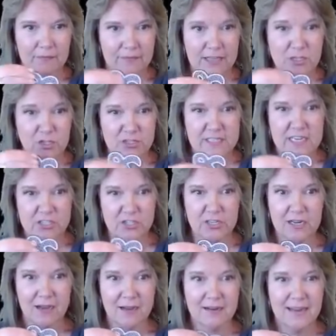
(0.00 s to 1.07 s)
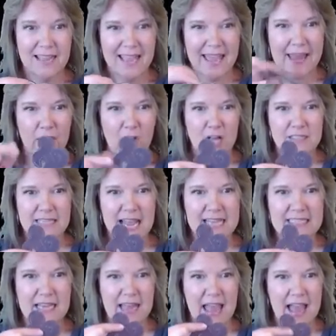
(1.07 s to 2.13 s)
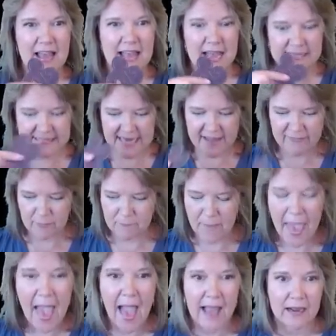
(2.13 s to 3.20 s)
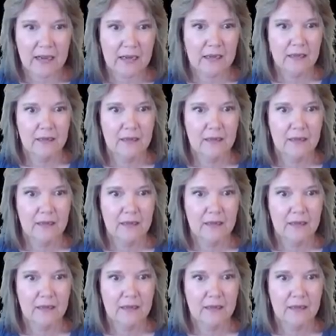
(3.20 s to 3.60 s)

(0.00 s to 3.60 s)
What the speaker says: that you're stitching on, and it also has to have a back